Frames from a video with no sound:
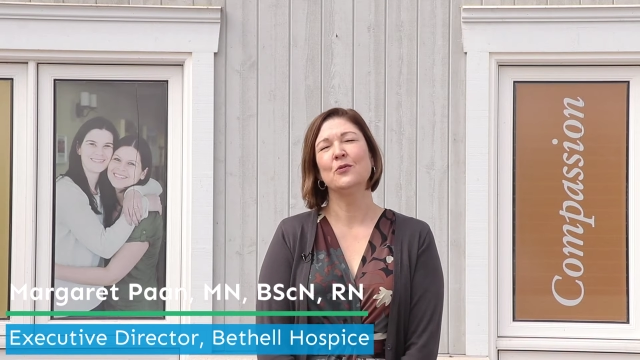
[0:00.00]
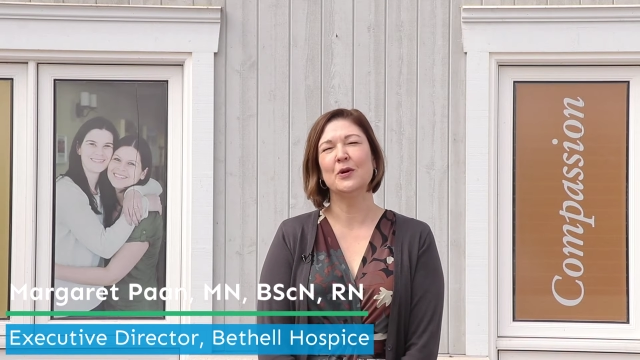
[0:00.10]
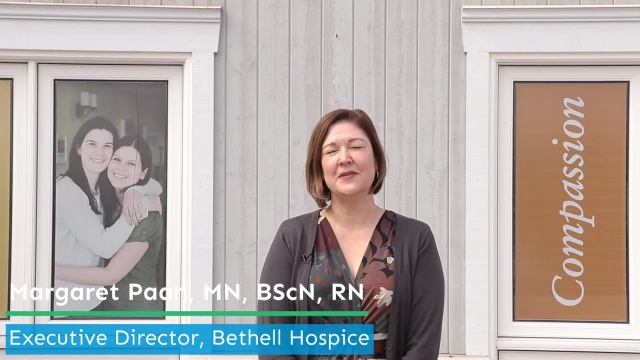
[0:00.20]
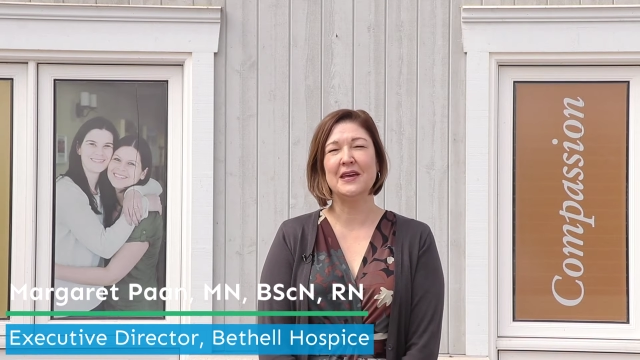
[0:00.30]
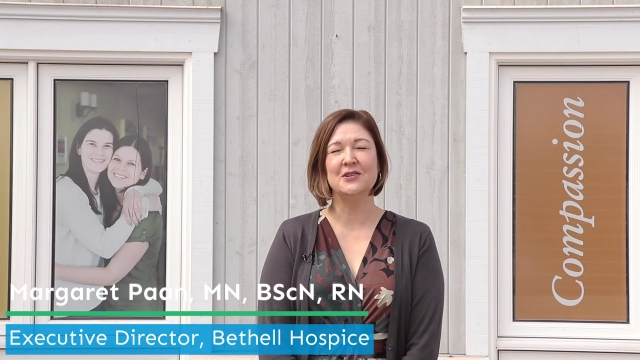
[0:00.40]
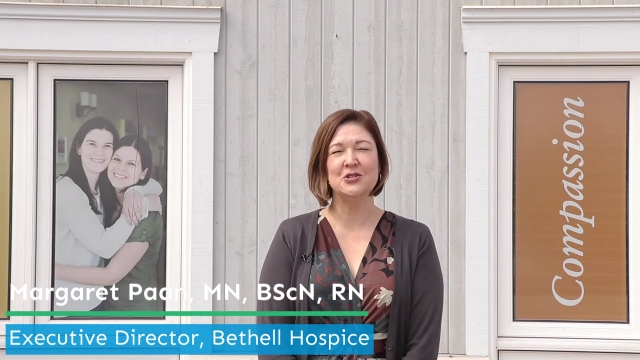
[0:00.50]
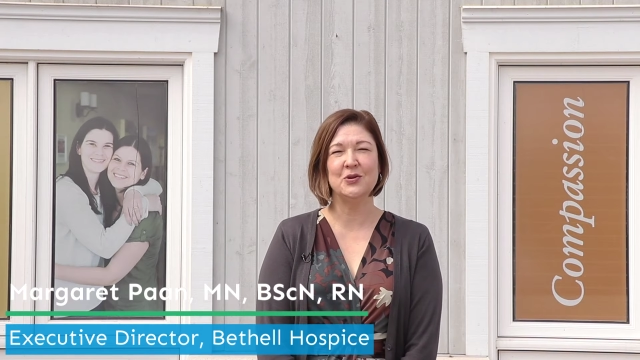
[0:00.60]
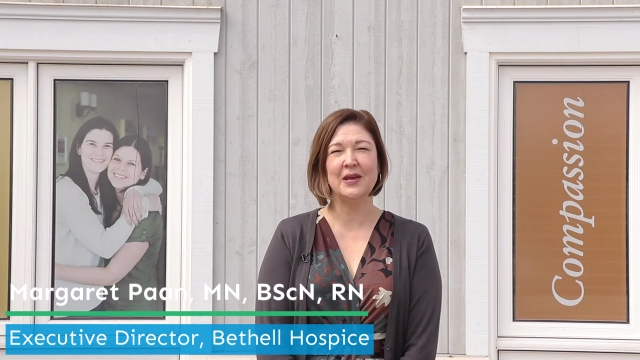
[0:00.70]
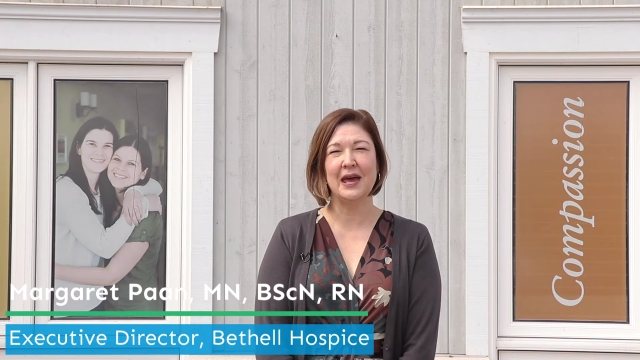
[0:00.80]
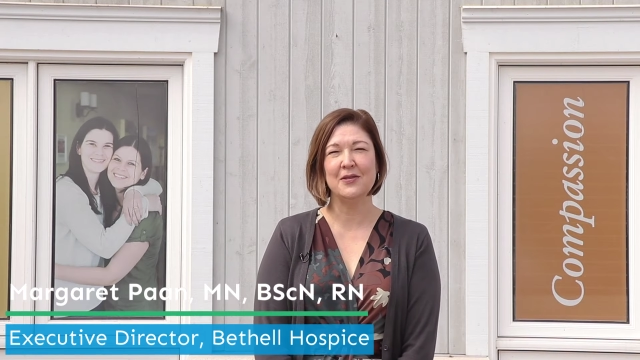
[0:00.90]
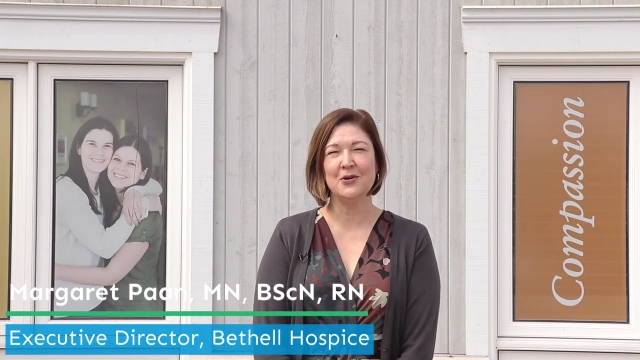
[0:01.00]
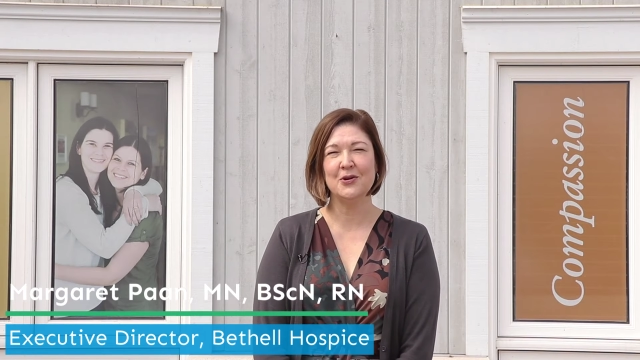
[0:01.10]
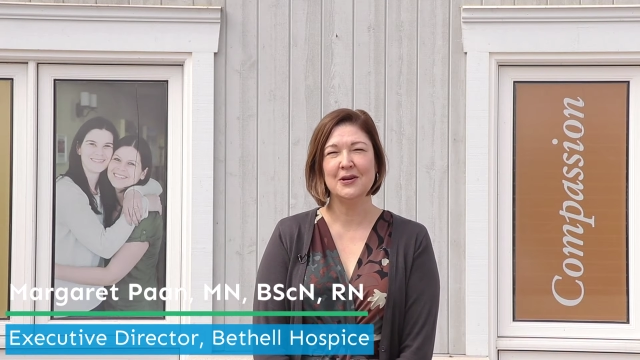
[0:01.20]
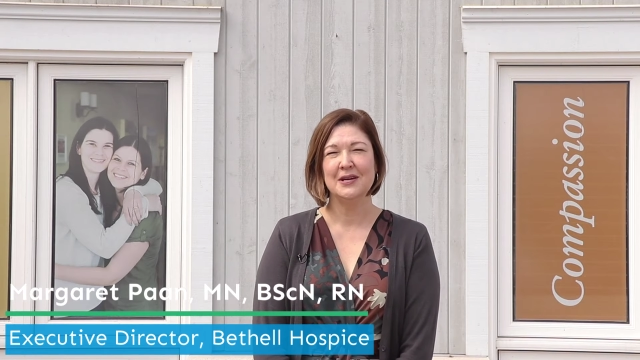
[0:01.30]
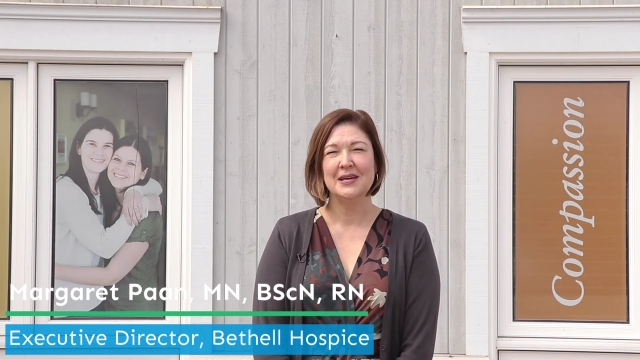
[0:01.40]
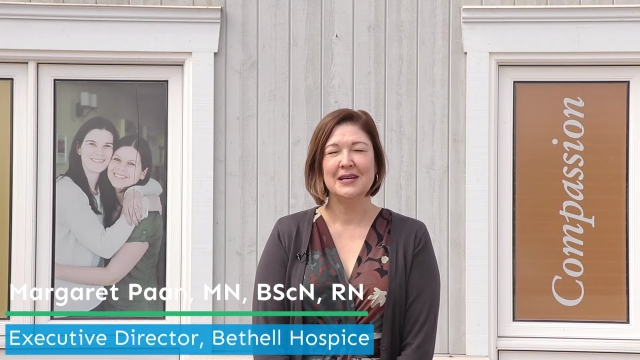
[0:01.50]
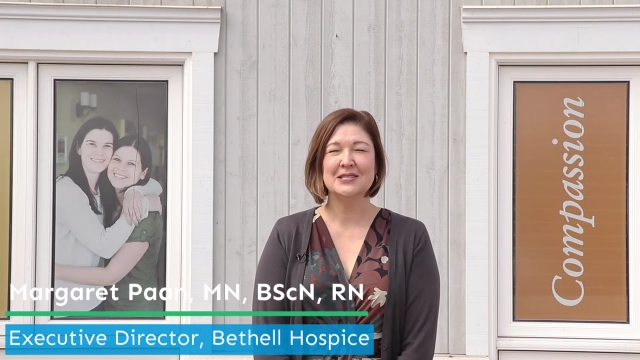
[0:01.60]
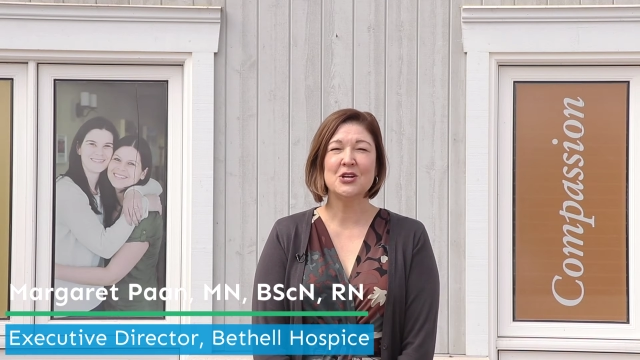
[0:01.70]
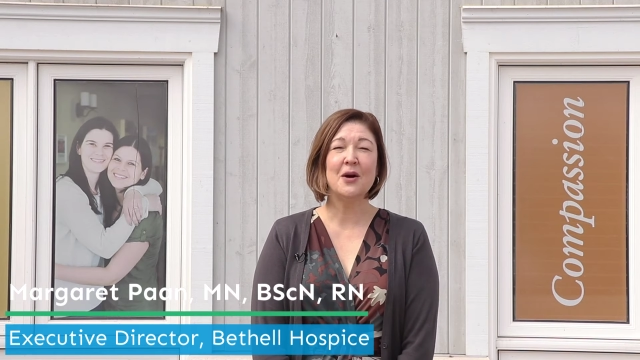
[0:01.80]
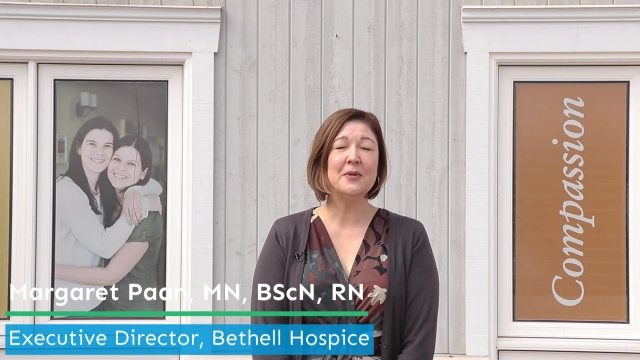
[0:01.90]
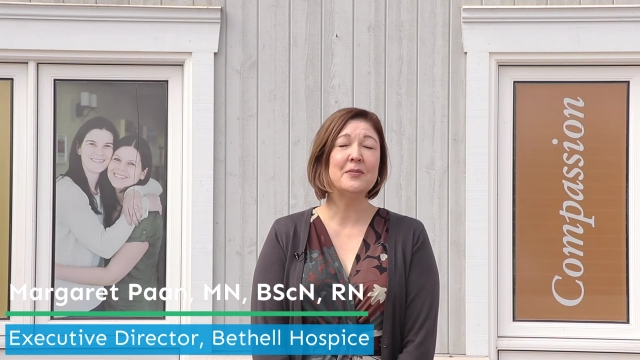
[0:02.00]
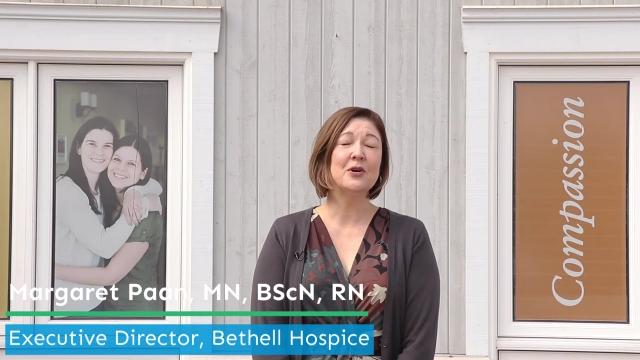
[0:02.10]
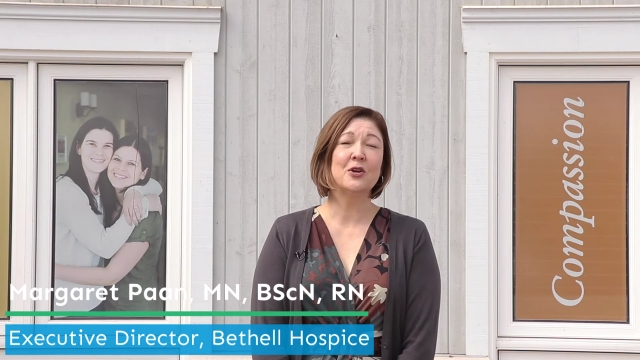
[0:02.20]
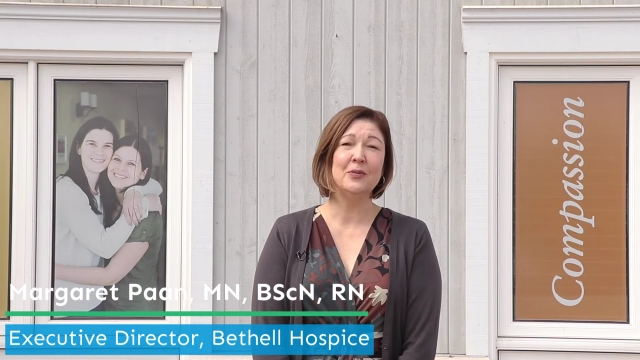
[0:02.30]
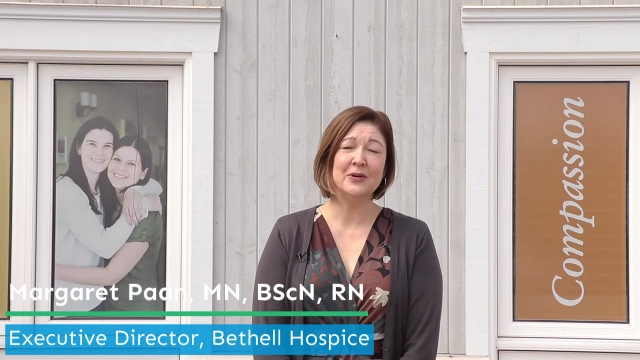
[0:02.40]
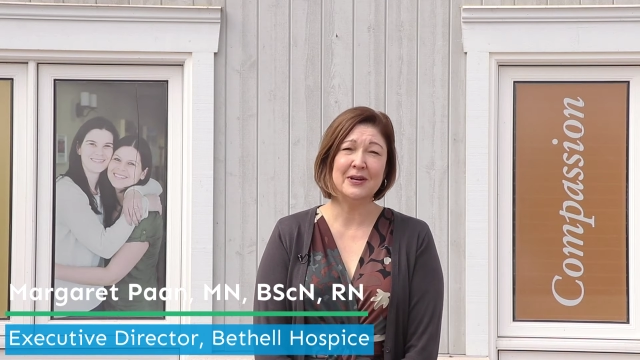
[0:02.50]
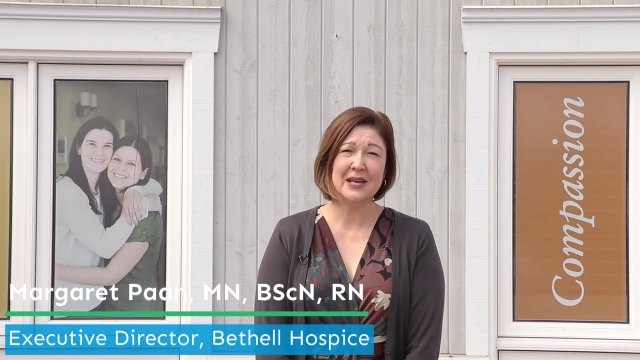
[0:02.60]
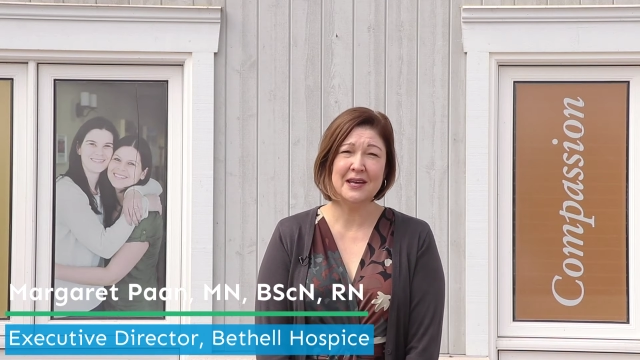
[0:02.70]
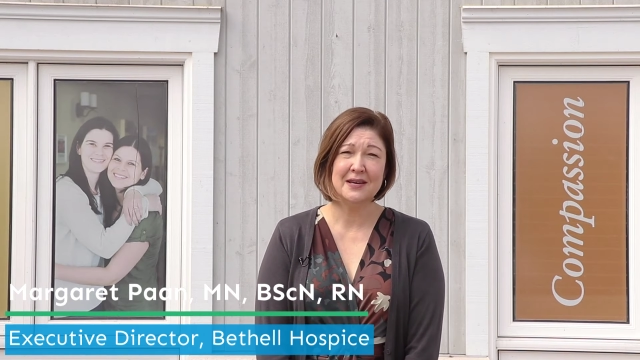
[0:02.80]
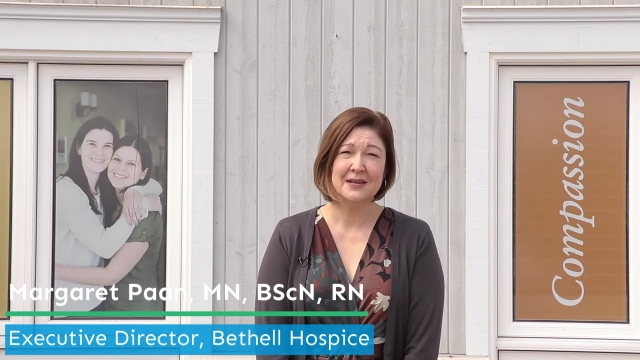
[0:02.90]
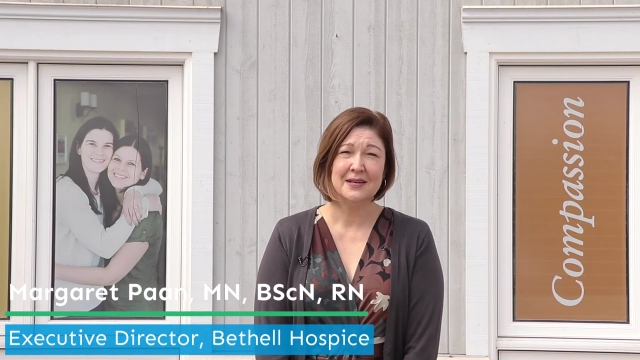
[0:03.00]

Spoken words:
what they can do together. It's taught me about community.